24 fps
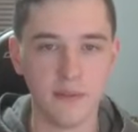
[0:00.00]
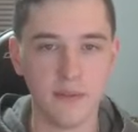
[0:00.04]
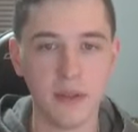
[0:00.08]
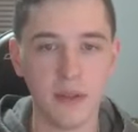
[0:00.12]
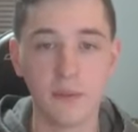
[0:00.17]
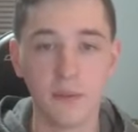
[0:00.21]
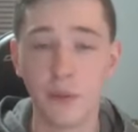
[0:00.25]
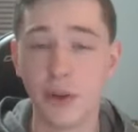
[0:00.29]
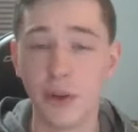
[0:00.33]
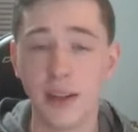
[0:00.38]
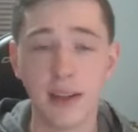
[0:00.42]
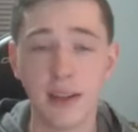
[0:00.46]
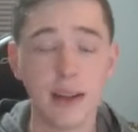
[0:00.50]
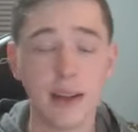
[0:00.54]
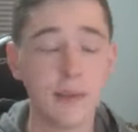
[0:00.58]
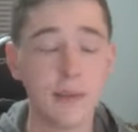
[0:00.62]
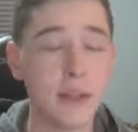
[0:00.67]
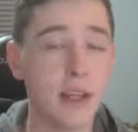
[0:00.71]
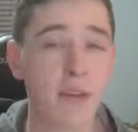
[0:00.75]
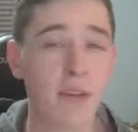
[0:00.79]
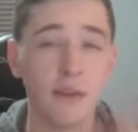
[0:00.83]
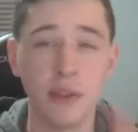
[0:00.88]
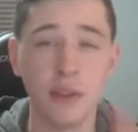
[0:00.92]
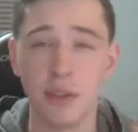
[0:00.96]
Feel free to let me
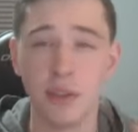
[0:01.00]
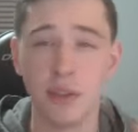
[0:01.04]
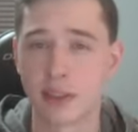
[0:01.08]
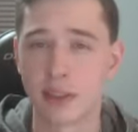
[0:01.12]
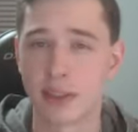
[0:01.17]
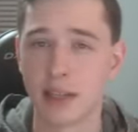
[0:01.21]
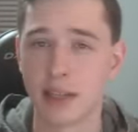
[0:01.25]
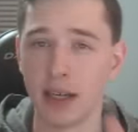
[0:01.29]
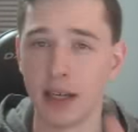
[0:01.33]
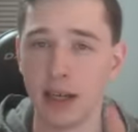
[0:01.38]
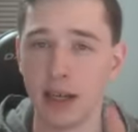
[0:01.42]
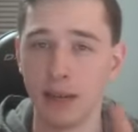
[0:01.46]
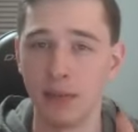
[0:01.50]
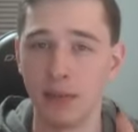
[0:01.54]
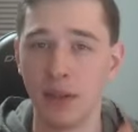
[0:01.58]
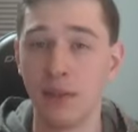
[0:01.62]
know if you just subbed,